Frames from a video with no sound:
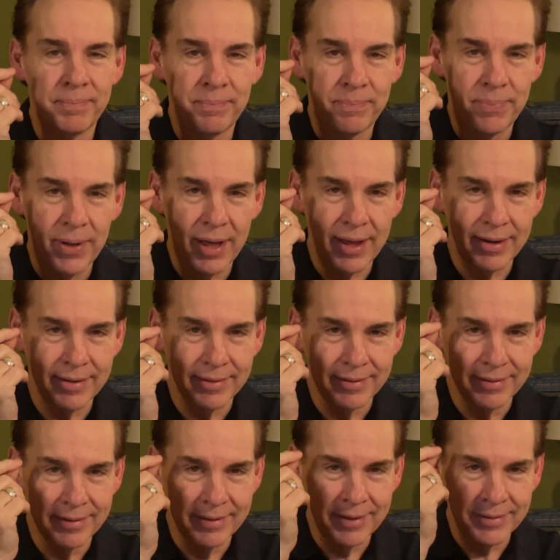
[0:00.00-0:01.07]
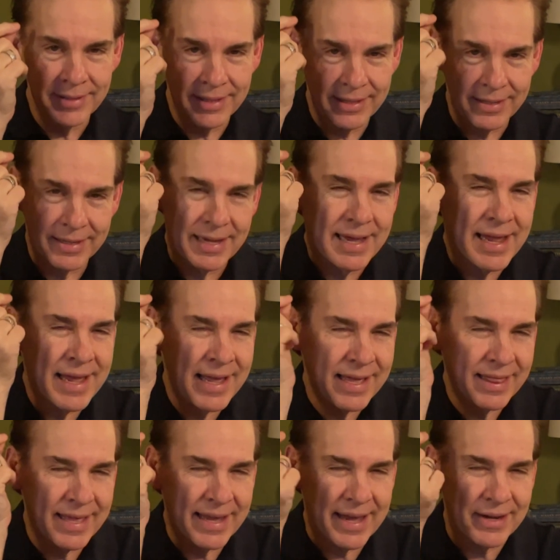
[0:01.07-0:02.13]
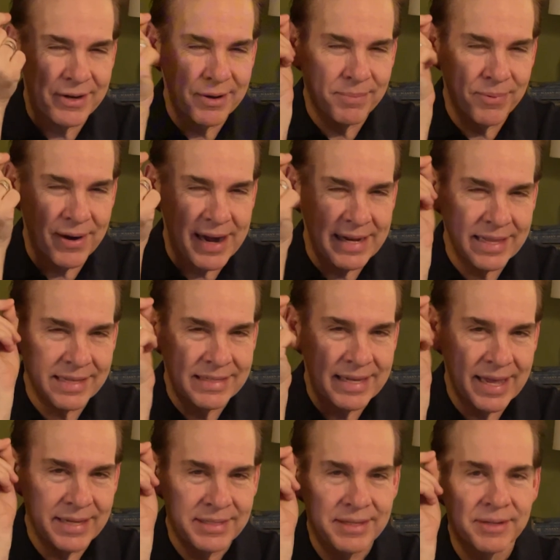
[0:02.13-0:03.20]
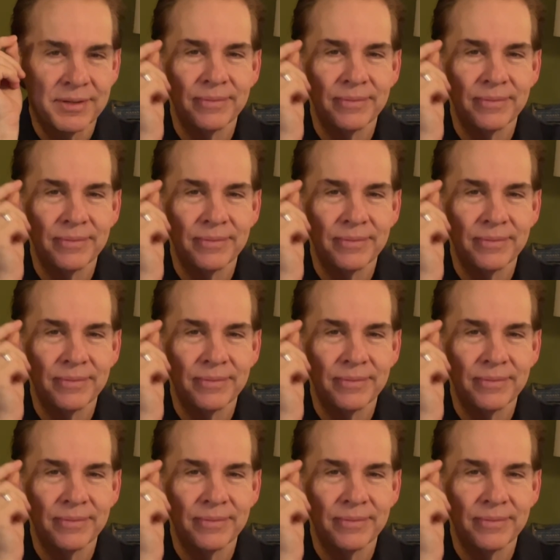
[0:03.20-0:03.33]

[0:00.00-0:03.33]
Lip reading: But there's a little inkling in your brain that says,